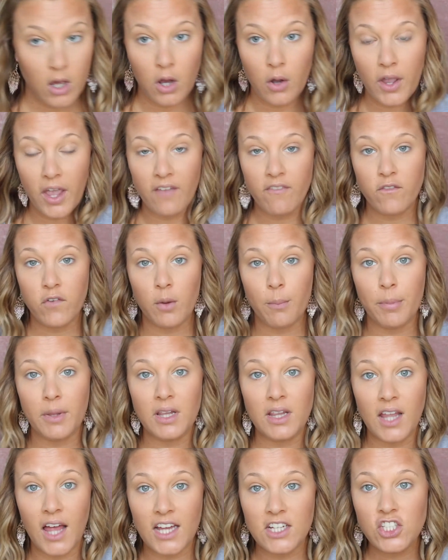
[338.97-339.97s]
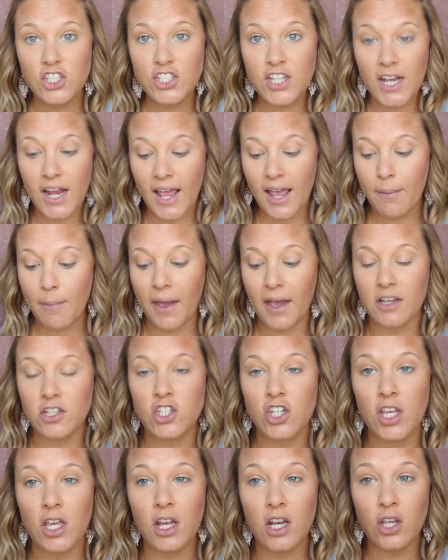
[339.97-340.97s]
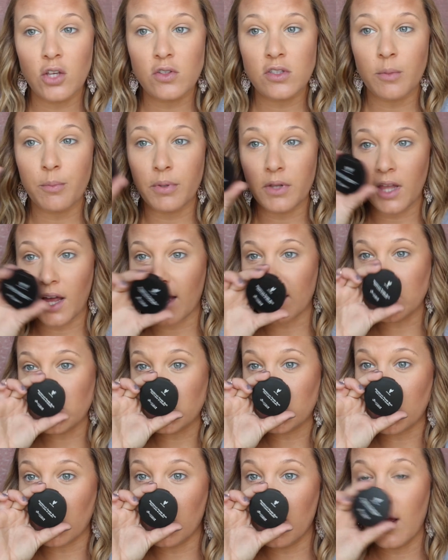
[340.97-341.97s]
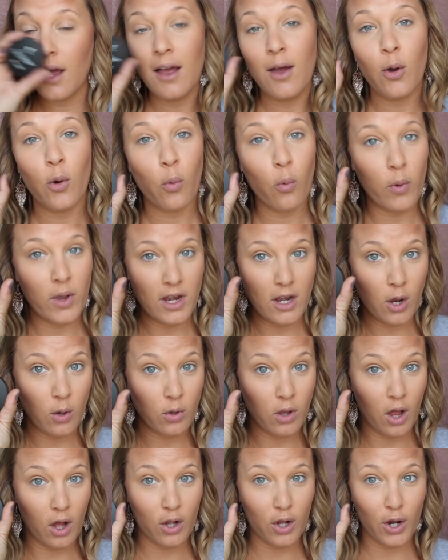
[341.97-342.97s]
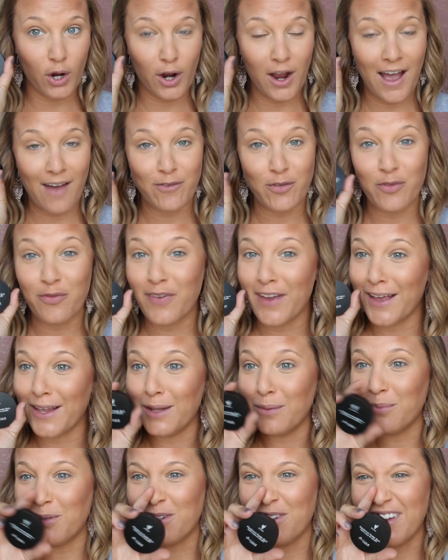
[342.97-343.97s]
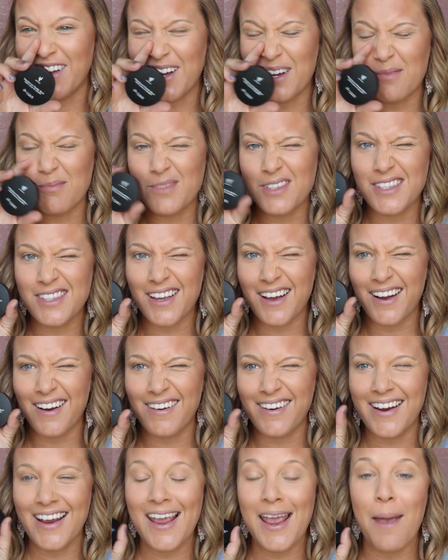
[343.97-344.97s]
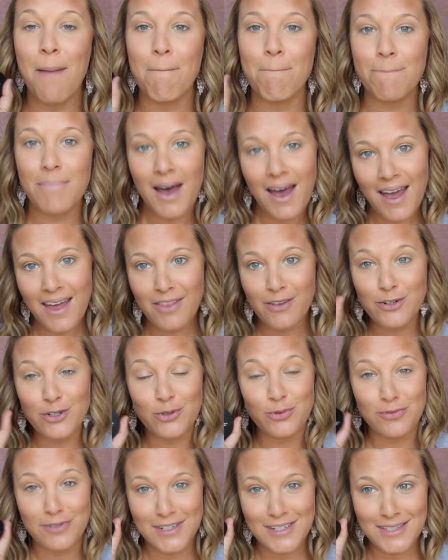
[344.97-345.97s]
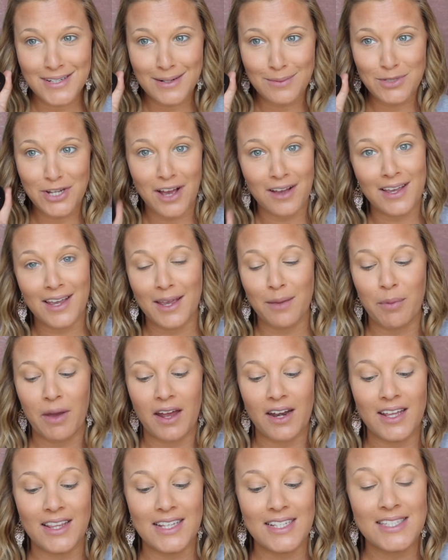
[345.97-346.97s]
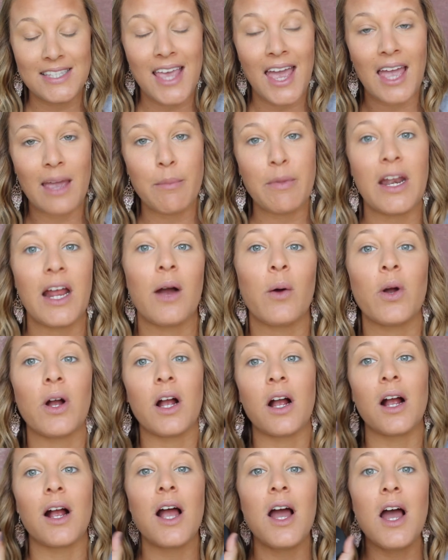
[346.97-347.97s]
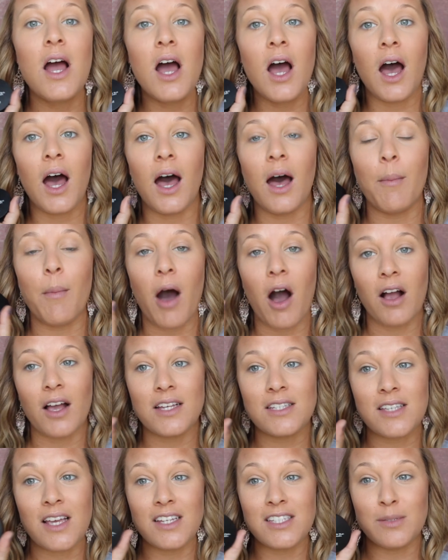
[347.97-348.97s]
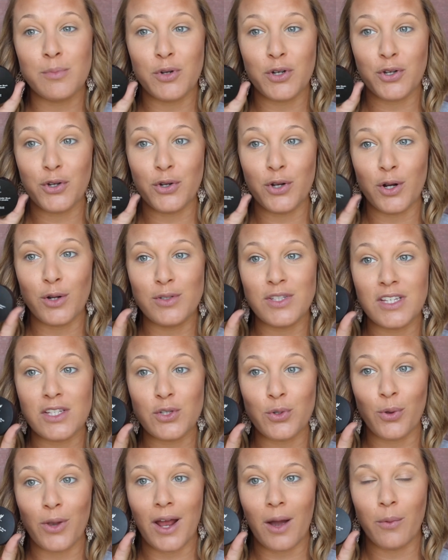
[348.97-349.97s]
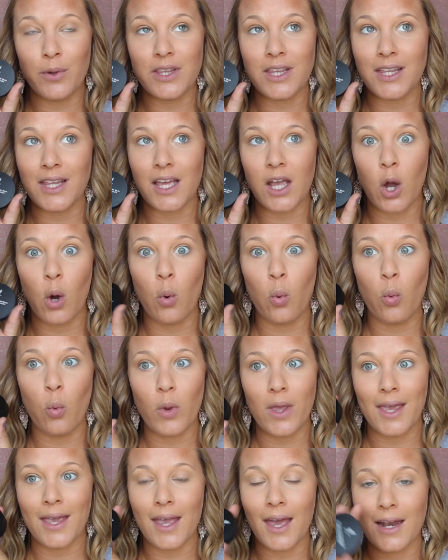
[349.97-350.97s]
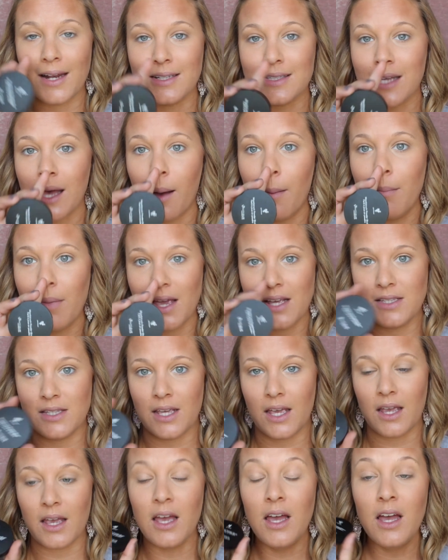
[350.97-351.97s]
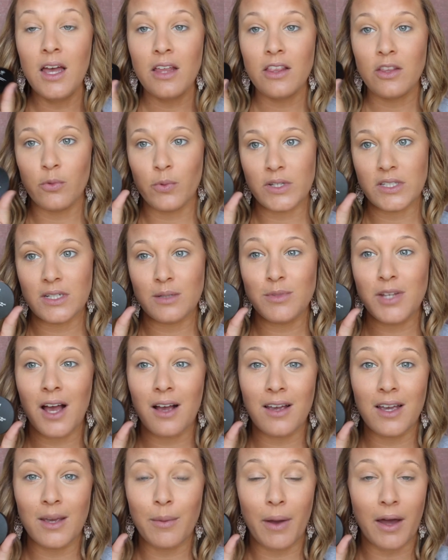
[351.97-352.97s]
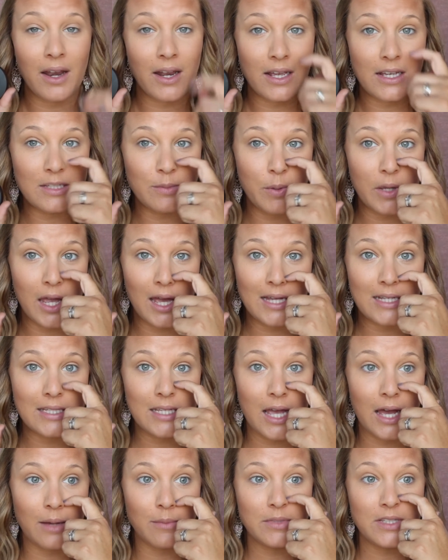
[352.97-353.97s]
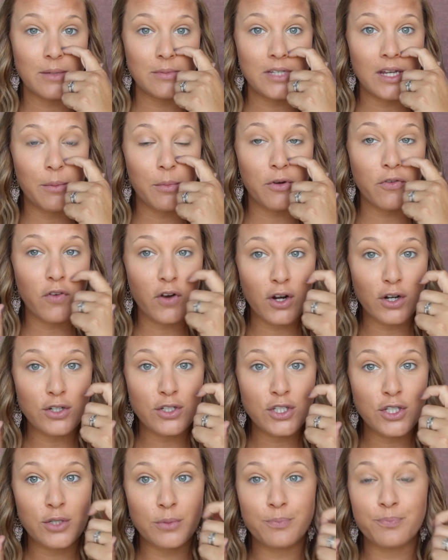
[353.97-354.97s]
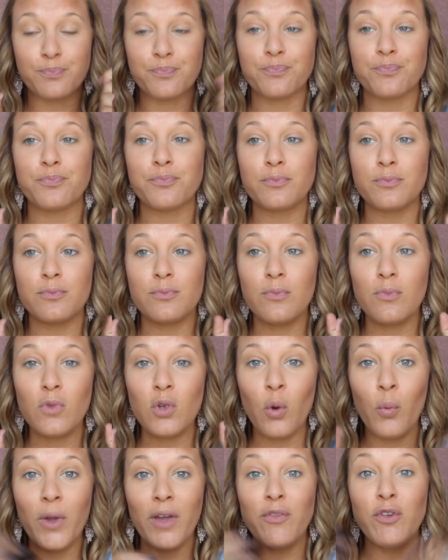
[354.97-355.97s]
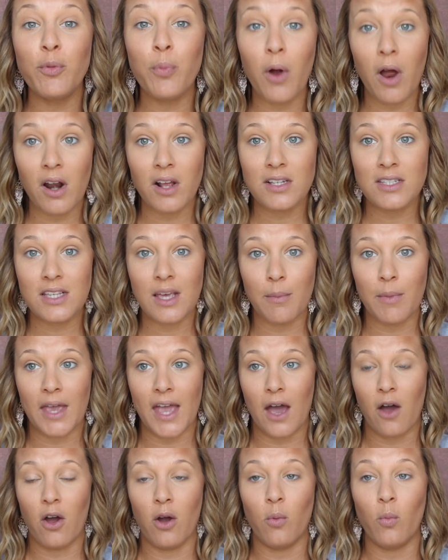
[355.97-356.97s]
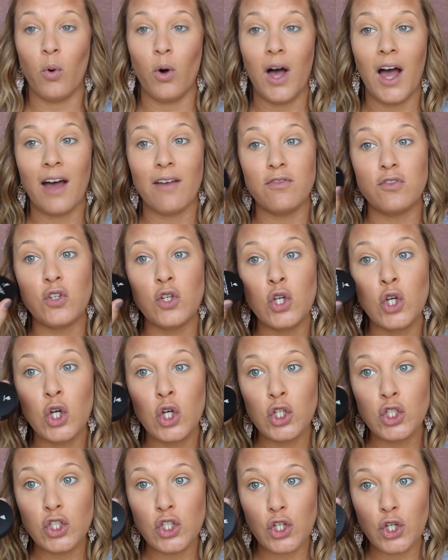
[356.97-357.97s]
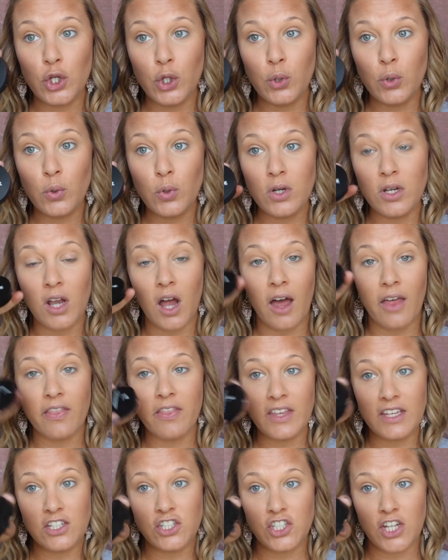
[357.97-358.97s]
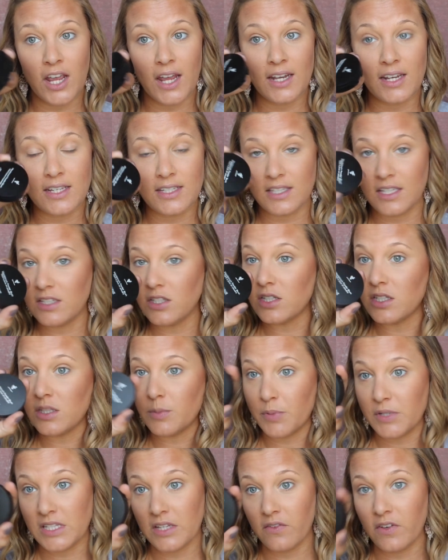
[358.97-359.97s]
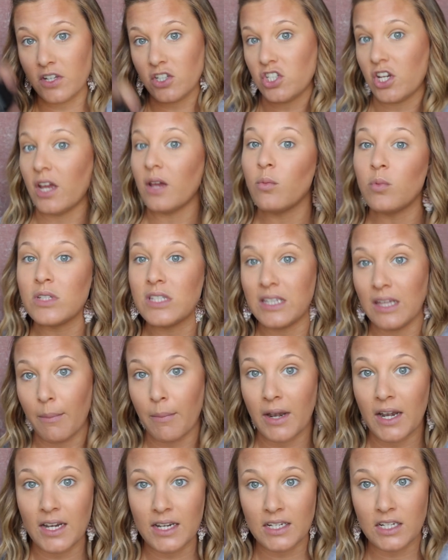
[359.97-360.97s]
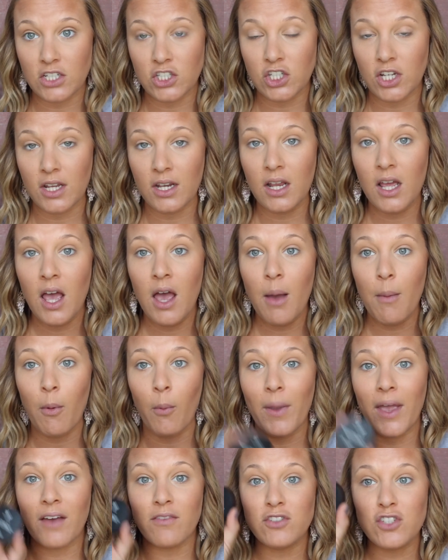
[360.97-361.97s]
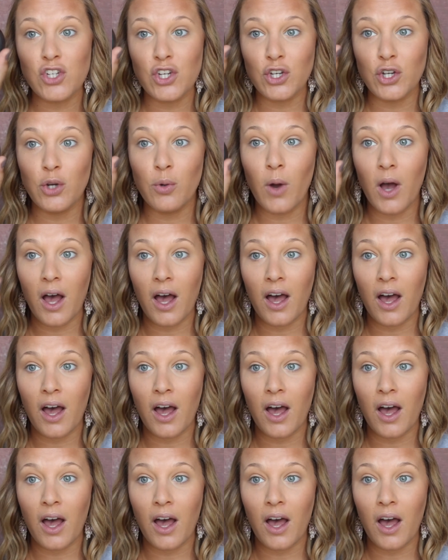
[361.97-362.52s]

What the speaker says: Okay, for blush today, I'm actually going to use a blush we no longer have available. I'm sorry, but there's a reason I'm talking about it. This came in our August customer kudos. It sold out within like a week and it's amazing. The reason I'm talking about it is because come September 1st, we have new products coming out and we'll have two, not this shade because this specific shade was limited edition, but we have two